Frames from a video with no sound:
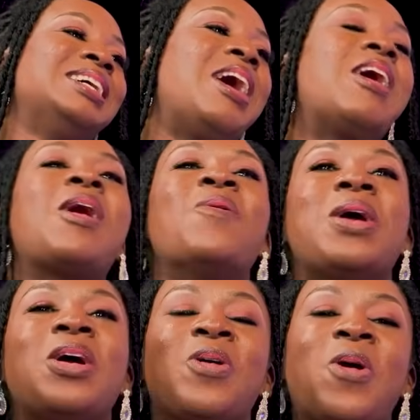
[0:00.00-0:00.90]
How can we
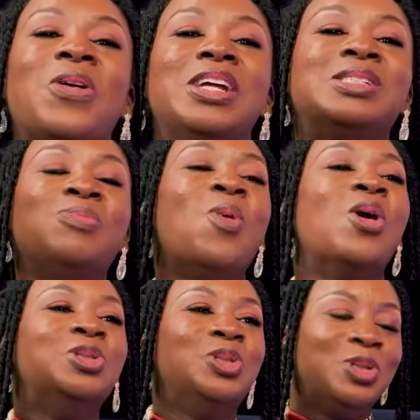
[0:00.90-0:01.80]
encourage more
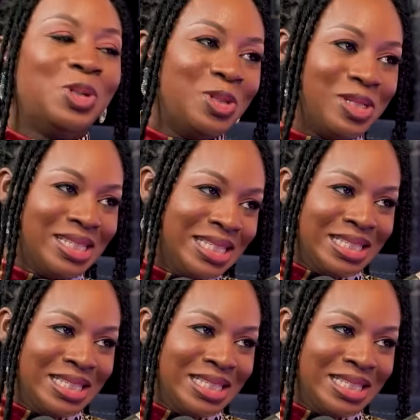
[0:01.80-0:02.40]
donors?